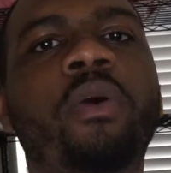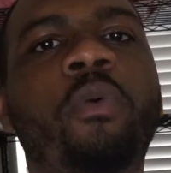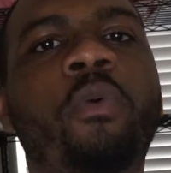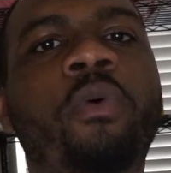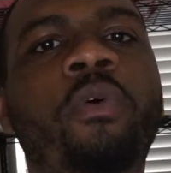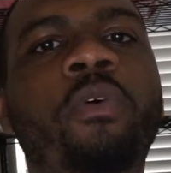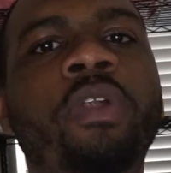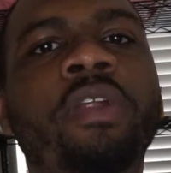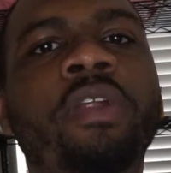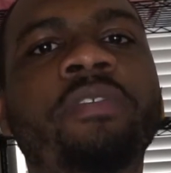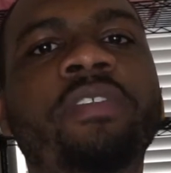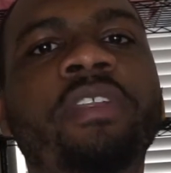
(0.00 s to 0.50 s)

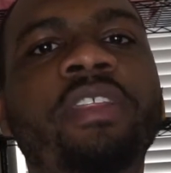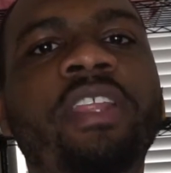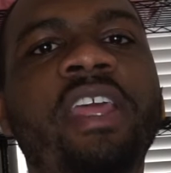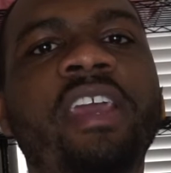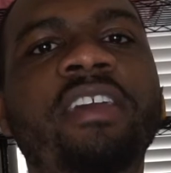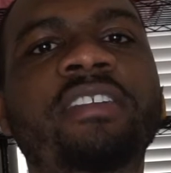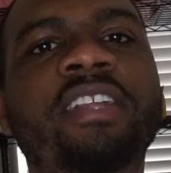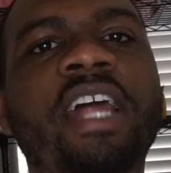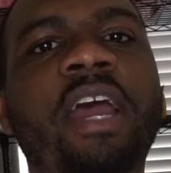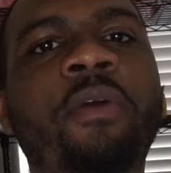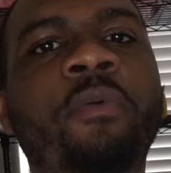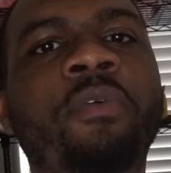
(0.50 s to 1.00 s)
One of the
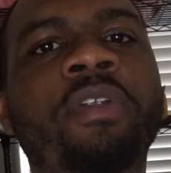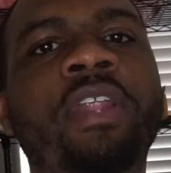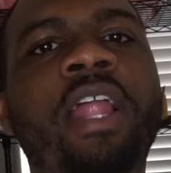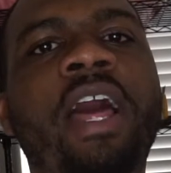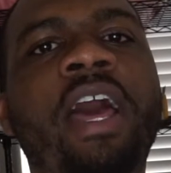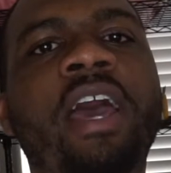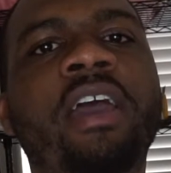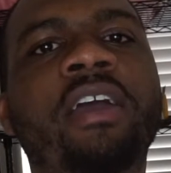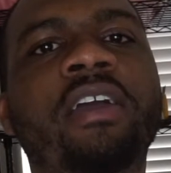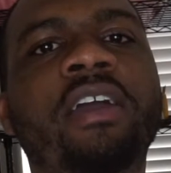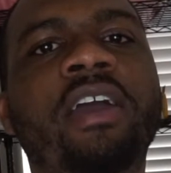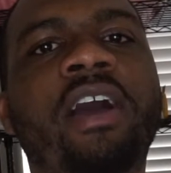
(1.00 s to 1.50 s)
things I
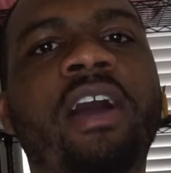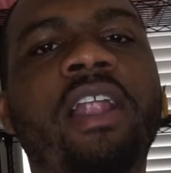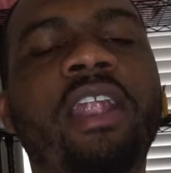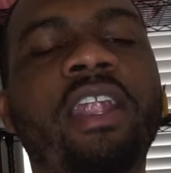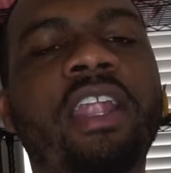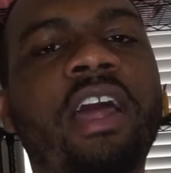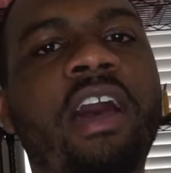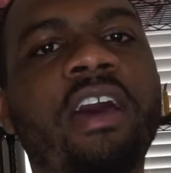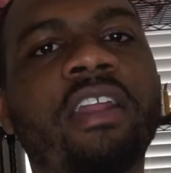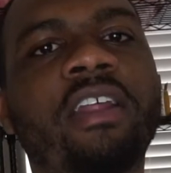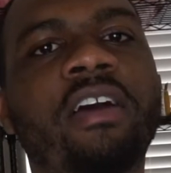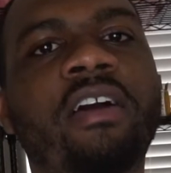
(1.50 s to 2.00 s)
rely a
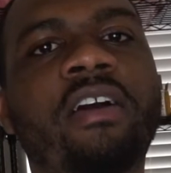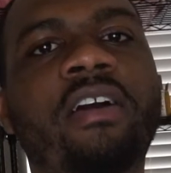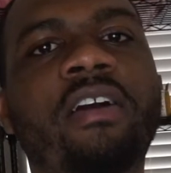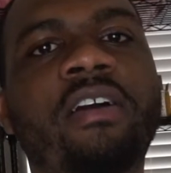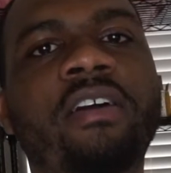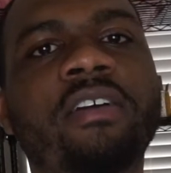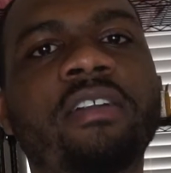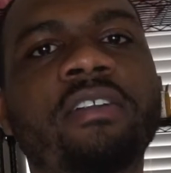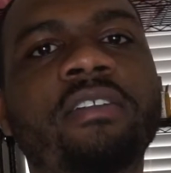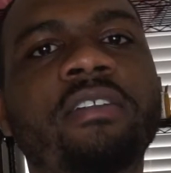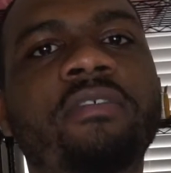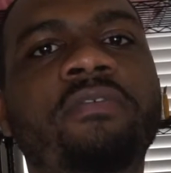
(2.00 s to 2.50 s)
lot
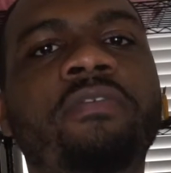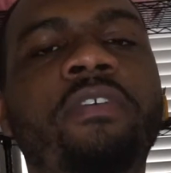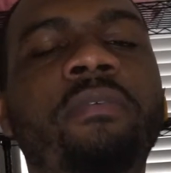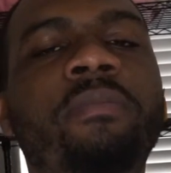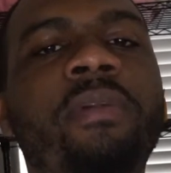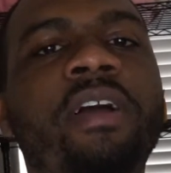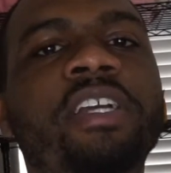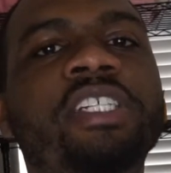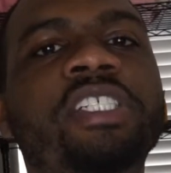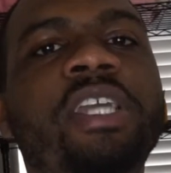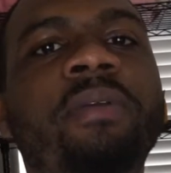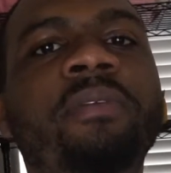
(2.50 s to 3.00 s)
on for
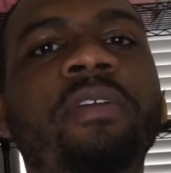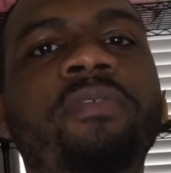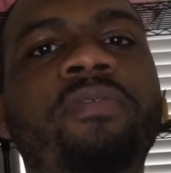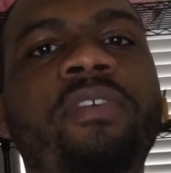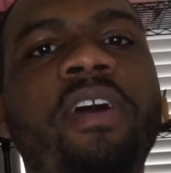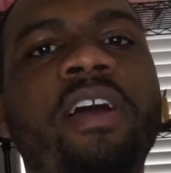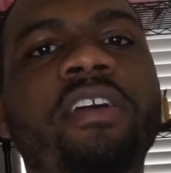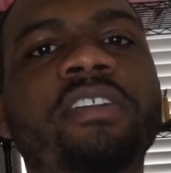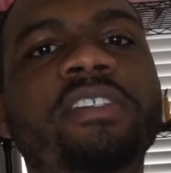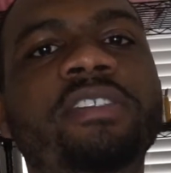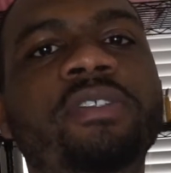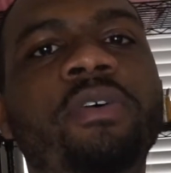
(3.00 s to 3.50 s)
my
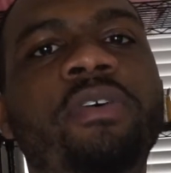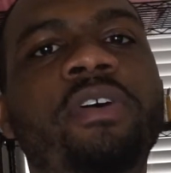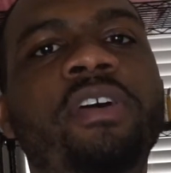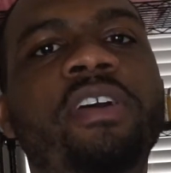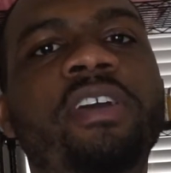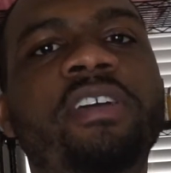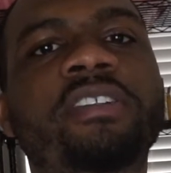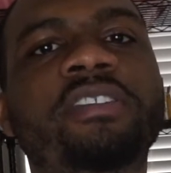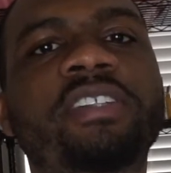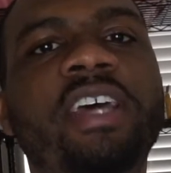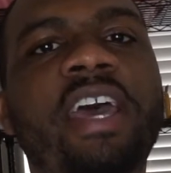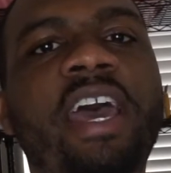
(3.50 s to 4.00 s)
Shopify store
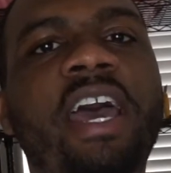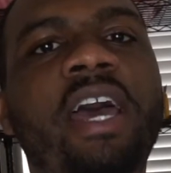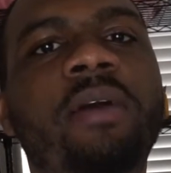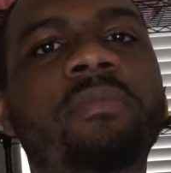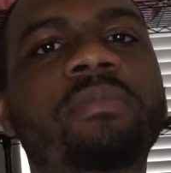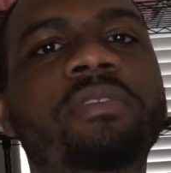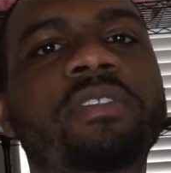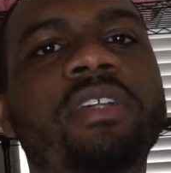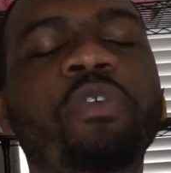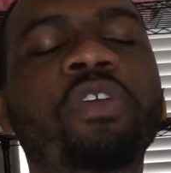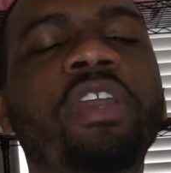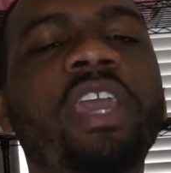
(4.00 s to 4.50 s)
is
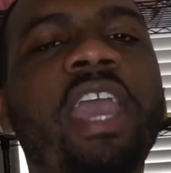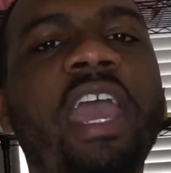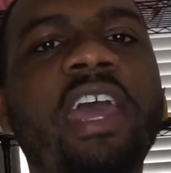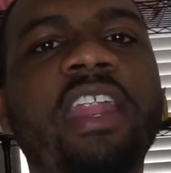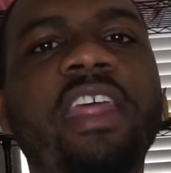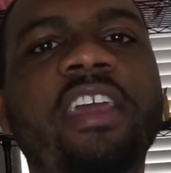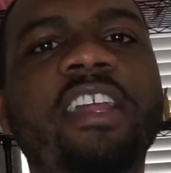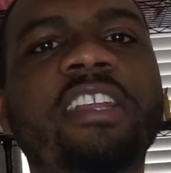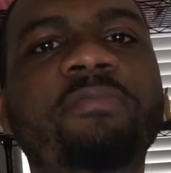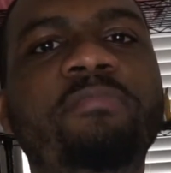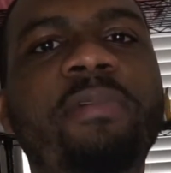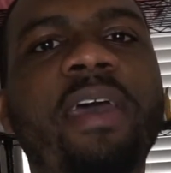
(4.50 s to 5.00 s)
apps. You can't
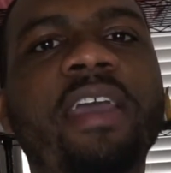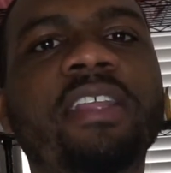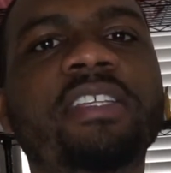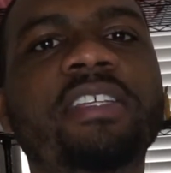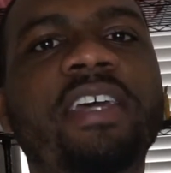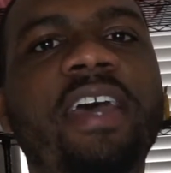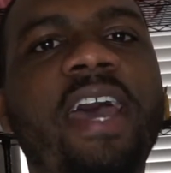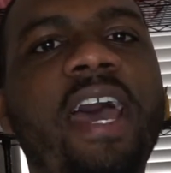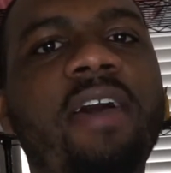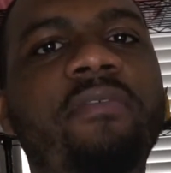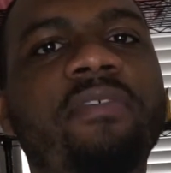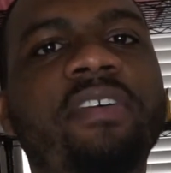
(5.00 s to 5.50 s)
expect to
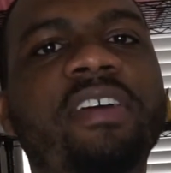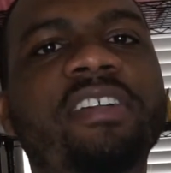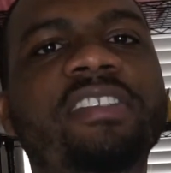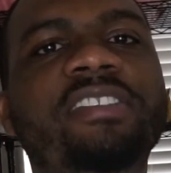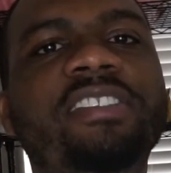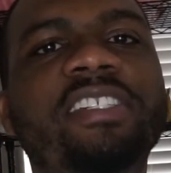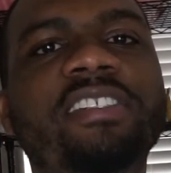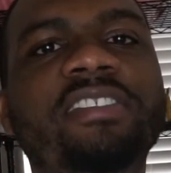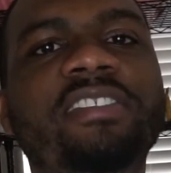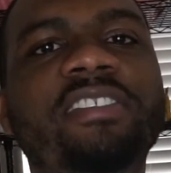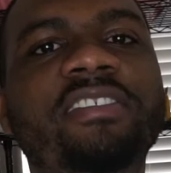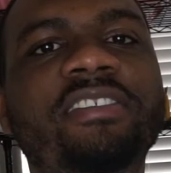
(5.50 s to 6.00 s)
have
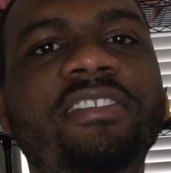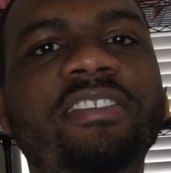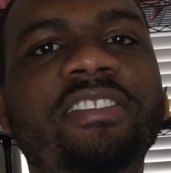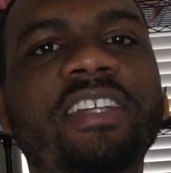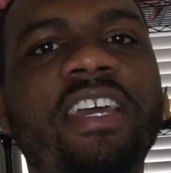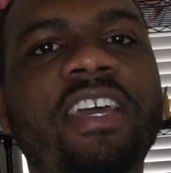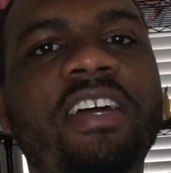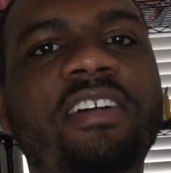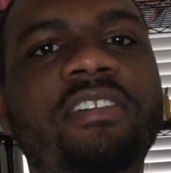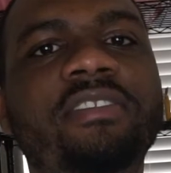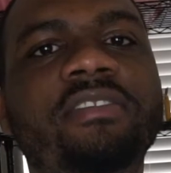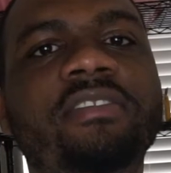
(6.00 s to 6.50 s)
consistent
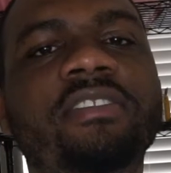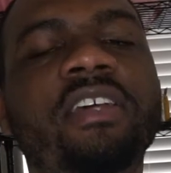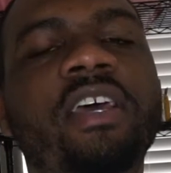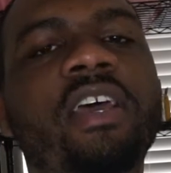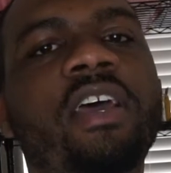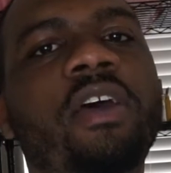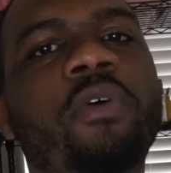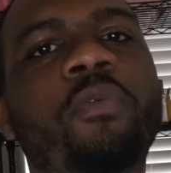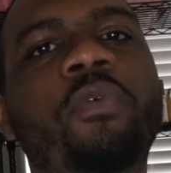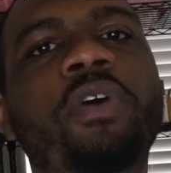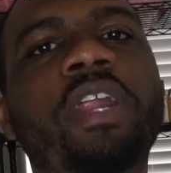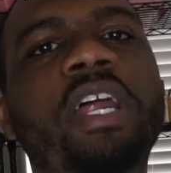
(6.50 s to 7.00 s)
sales
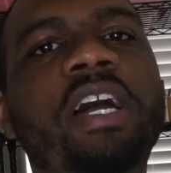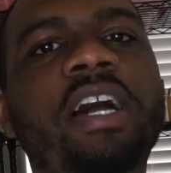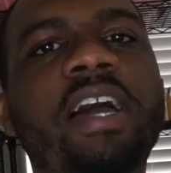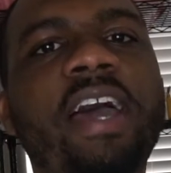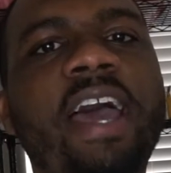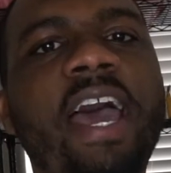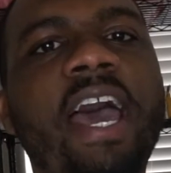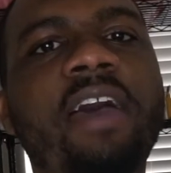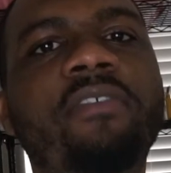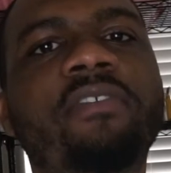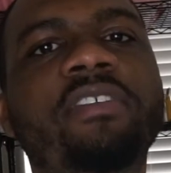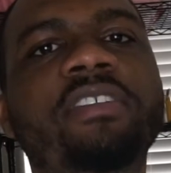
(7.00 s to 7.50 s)
without
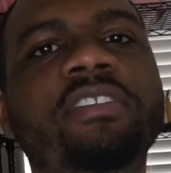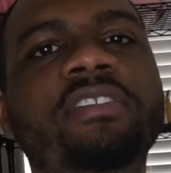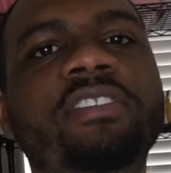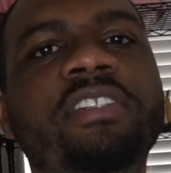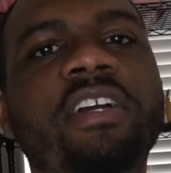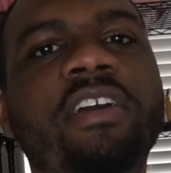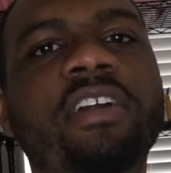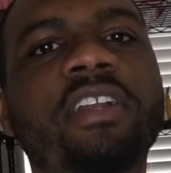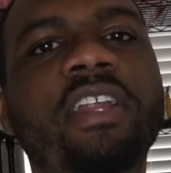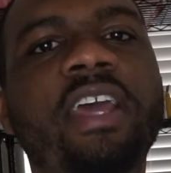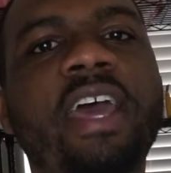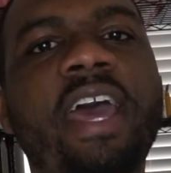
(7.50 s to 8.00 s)
having
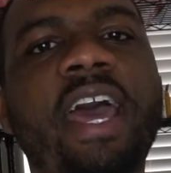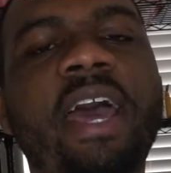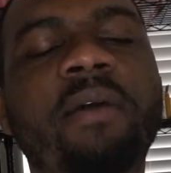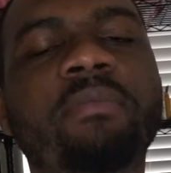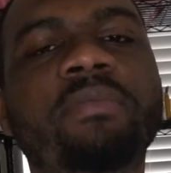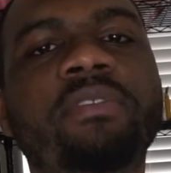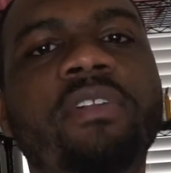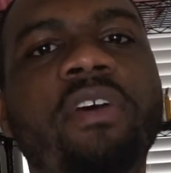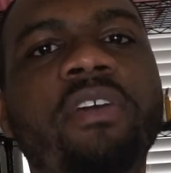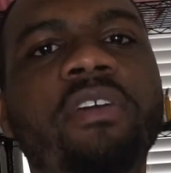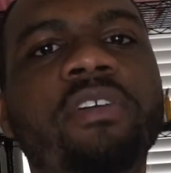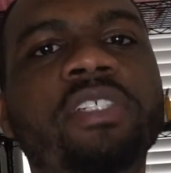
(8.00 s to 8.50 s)
certain
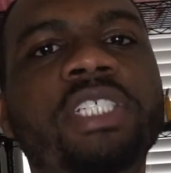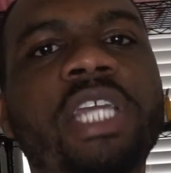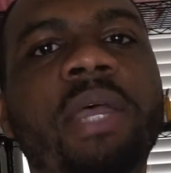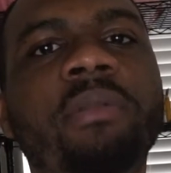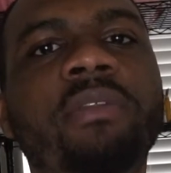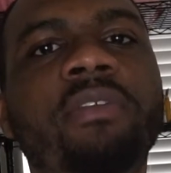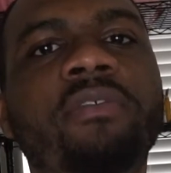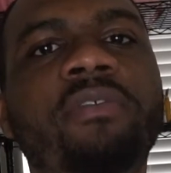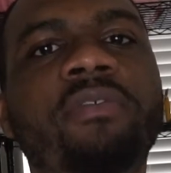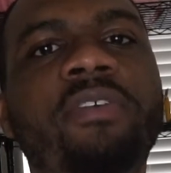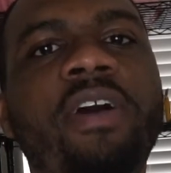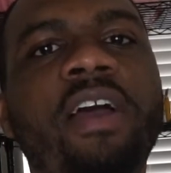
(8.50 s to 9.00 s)
apps on your
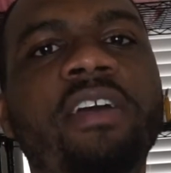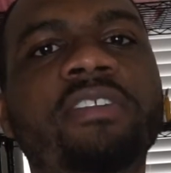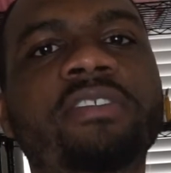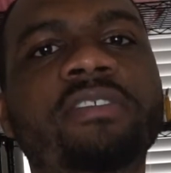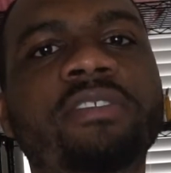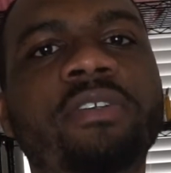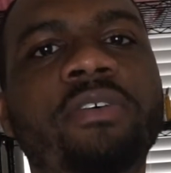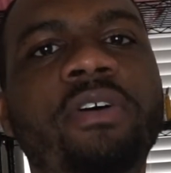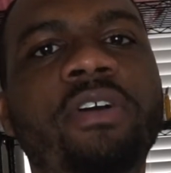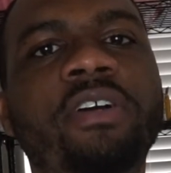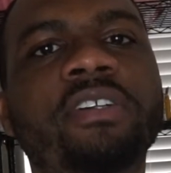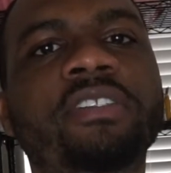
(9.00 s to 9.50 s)
Shopify
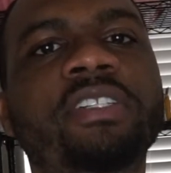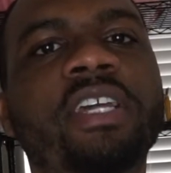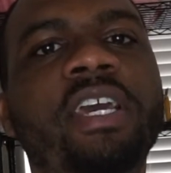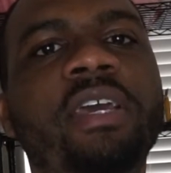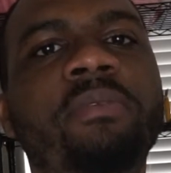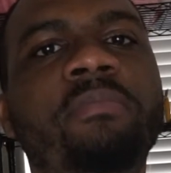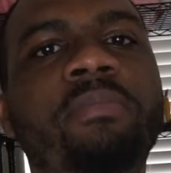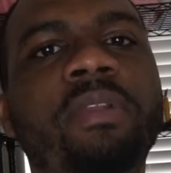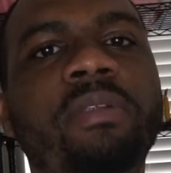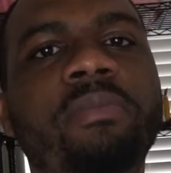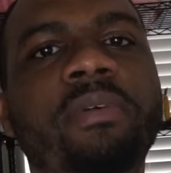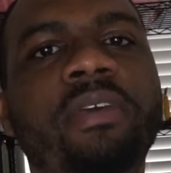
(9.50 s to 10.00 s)
stores
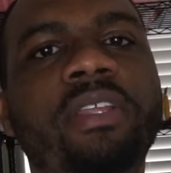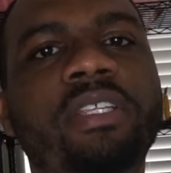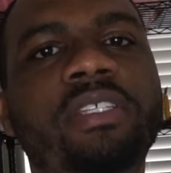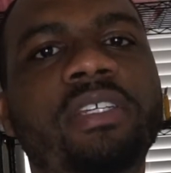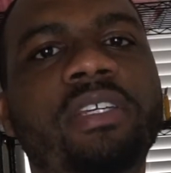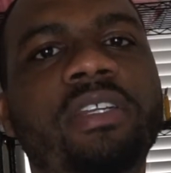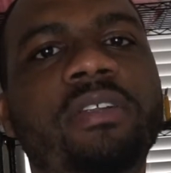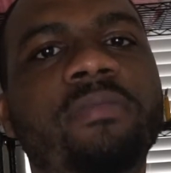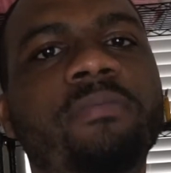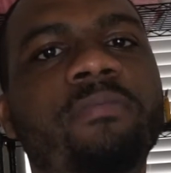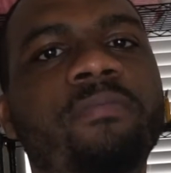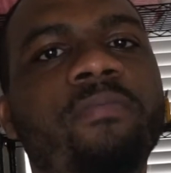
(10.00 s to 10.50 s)

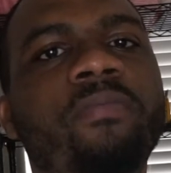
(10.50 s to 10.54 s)
implemented.